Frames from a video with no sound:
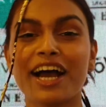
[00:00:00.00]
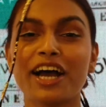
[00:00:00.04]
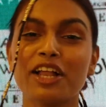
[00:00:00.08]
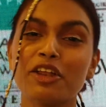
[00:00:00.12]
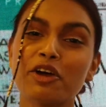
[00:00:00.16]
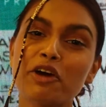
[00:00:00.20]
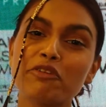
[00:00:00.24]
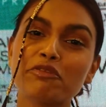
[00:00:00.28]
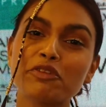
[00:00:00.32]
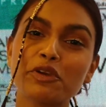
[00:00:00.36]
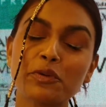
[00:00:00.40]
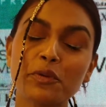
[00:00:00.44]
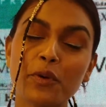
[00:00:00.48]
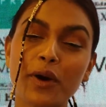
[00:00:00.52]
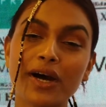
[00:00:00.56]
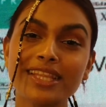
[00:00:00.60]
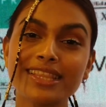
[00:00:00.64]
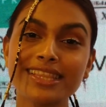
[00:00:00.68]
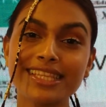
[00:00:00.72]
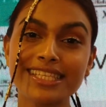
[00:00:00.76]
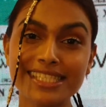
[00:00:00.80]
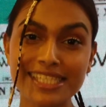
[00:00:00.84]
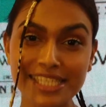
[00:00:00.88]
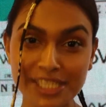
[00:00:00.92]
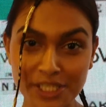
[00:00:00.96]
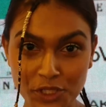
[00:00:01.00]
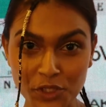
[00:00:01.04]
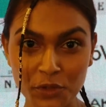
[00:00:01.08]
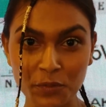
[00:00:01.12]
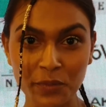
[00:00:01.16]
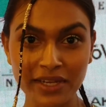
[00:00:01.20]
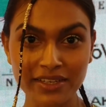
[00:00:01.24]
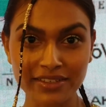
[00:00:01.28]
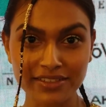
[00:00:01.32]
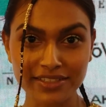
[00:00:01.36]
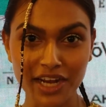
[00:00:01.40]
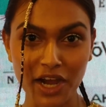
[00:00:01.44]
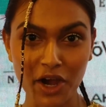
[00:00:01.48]
Hello everyone, this is
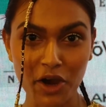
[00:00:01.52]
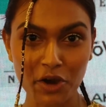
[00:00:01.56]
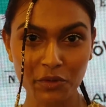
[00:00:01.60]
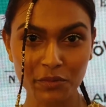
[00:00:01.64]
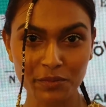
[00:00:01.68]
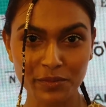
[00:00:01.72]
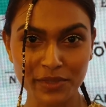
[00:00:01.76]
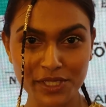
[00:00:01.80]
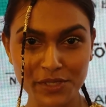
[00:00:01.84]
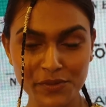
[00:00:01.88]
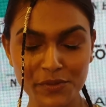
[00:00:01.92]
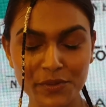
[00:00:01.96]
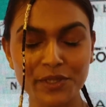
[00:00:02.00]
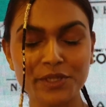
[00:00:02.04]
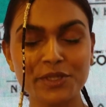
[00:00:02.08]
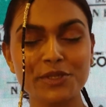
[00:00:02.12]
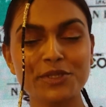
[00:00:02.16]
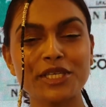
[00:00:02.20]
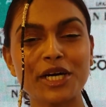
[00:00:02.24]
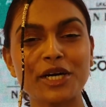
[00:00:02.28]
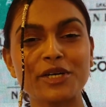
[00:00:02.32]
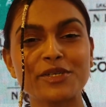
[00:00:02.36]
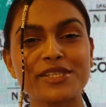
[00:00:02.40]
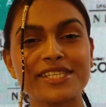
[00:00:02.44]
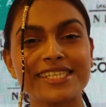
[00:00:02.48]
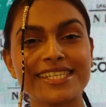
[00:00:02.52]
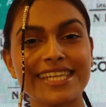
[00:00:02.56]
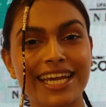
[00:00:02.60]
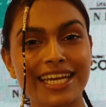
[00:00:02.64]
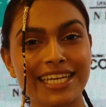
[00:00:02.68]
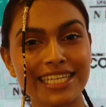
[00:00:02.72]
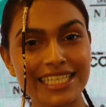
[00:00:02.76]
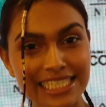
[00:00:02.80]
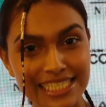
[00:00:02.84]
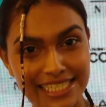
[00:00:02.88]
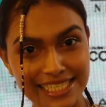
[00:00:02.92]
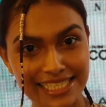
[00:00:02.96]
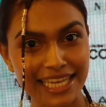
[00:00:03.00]
Suman Rao, Miss World
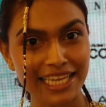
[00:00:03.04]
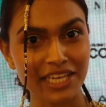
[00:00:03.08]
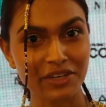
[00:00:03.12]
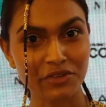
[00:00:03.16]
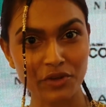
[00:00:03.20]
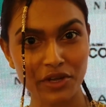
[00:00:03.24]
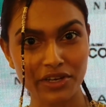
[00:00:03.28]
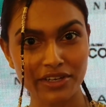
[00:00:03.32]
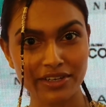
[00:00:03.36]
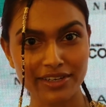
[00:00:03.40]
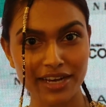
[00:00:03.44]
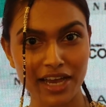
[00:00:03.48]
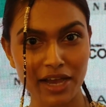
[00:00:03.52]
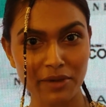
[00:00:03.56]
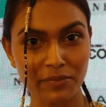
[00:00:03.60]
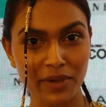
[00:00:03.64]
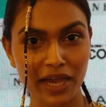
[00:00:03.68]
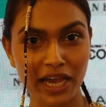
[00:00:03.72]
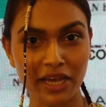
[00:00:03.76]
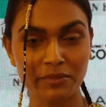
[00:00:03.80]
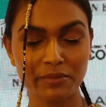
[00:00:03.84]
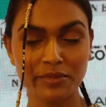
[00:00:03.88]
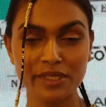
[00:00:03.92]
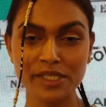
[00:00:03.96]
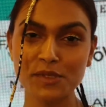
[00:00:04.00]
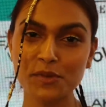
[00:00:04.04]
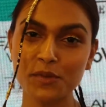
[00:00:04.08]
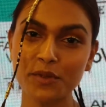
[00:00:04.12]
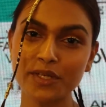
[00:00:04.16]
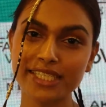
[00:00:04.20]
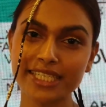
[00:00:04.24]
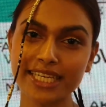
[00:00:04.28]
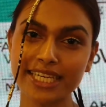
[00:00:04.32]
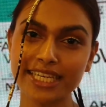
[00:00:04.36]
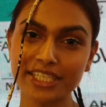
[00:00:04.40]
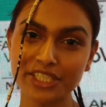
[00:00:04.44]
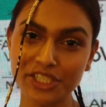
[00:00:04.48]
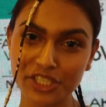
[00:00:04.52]
2019 second runner-up and Miss World
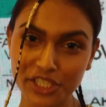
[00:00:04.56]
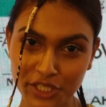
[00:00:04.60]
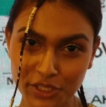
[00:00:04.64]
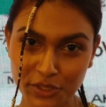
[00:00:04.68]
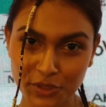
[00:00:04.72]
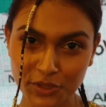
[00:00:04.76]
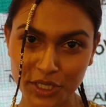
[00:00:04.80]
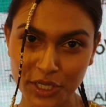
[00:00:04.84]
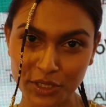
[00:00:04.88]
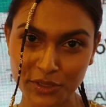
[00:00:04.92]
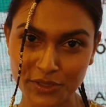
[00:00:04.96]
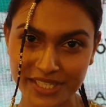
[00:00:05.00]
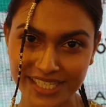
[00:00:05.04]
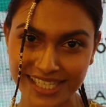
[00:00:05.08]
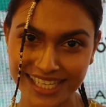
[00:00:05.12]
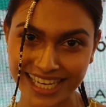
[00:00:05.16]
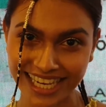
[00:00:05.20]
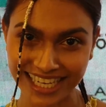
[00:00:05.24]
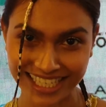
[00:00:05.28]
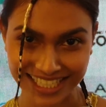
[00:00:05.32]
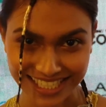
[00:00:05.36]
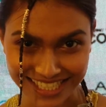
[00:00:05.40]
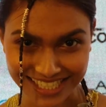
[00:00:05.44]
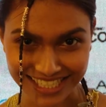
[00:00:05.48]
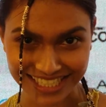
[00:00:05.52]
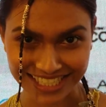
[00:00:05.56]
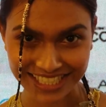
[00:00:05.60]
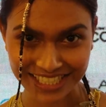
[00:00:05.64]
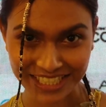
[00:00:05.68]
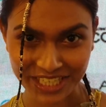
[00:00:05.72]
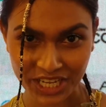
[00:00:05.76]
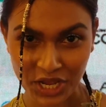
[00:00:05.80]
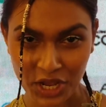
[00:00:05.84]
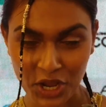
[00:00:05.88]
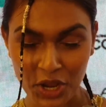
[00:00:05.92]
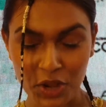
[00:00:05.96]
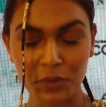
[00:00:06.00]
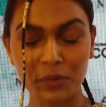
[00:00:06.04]
Asia 2019.
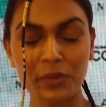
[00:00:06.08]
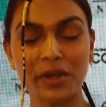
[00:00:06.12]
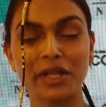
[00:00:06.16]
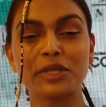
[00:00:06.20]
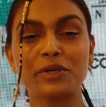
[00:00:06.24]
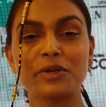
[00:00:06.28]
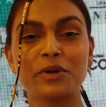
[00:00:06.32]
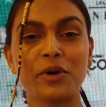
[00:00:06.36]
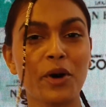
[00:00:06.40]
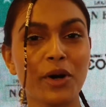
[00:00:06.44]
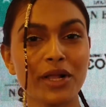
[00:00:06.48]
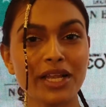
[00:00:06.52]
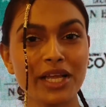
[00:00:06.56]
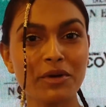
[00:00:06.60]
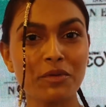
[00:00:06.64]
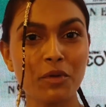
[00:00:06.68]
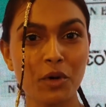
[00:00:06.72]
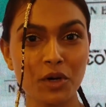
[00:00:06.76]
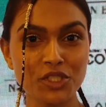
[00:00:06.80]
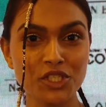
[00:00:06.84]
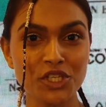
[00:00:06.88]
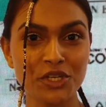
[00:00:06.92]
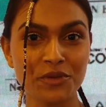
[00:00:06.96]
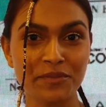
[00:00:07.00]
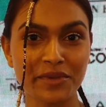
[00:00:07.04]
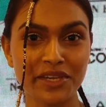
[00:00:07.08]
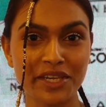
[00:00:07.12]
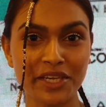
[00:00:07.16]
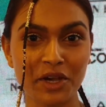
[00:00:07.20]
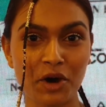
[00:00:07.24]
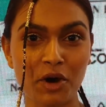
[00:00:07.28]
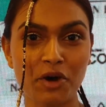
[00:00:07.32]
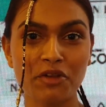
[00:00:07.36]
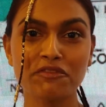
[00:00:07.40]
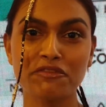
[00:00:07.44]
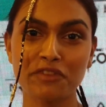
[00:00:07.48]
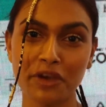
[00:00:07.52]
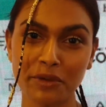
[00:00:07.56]
Well, you all are watching me
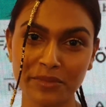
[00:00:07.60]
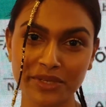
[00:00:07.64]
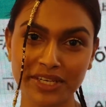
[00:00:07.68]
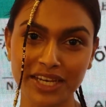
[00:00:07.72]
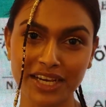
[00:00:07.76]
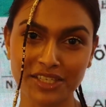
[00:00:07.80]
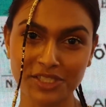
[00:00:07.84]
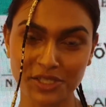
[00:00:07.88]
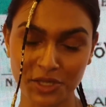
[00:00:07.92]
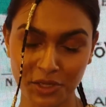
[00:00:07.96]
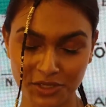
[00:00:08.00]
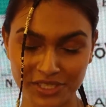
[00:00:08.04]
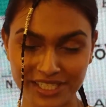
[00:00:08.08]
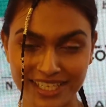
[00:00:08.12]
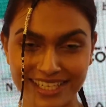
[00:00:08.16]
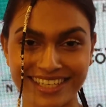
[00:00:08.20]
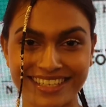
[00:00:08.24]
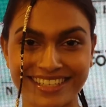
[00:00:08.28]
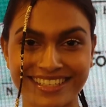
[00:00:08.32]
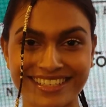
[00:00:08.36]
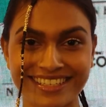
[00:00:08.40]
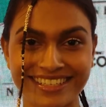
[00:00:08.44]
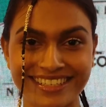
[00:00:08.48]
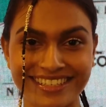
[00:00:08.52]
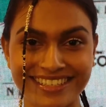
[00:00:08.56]
on Femina.in.